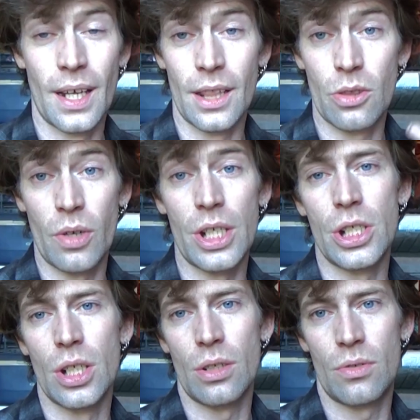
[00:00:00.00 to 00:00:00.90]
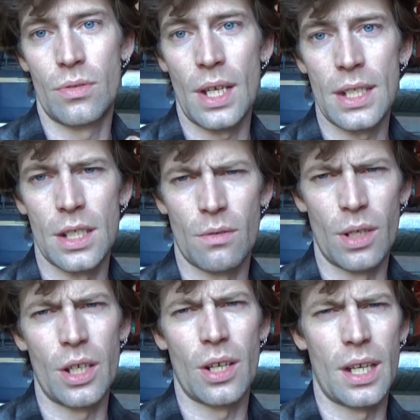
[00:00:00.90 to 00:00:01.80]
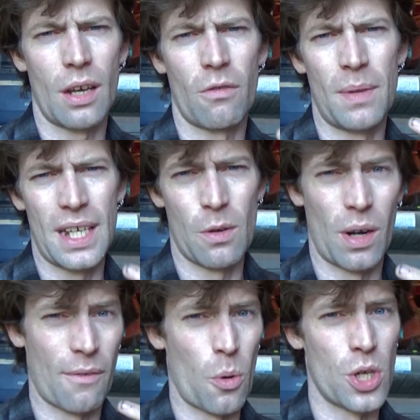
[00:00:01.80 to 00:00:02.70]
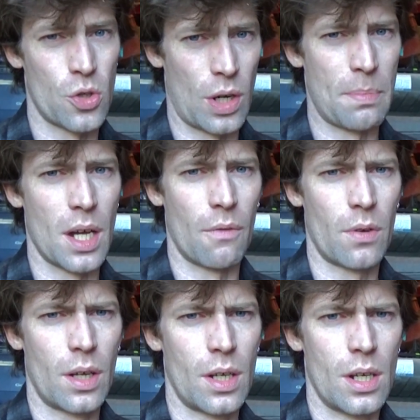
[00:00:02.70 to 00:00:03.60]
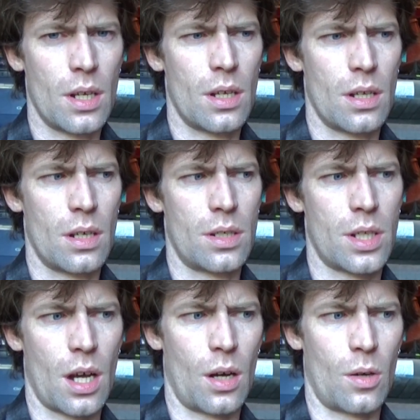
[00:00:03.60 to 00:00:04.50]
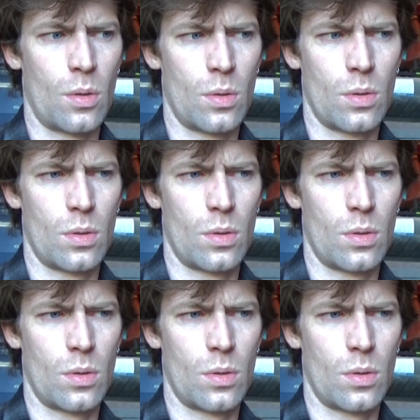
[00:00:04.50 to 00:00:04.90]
And three, she thinks it's a really good idea for me to get what I've always dreamed of. So,